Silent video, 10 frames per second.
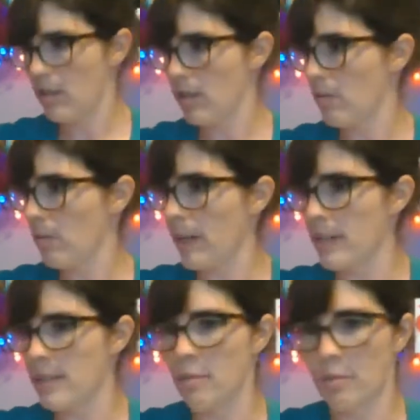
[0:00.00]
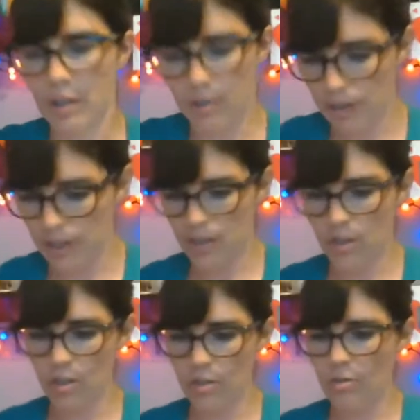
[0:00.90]
ways that we're going
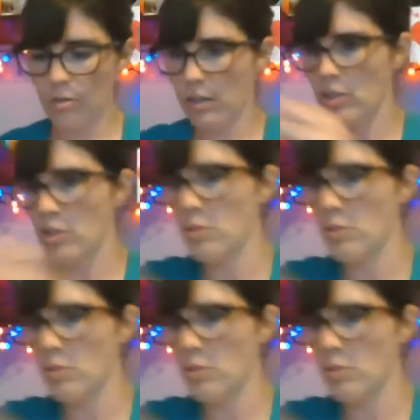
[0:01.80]
to use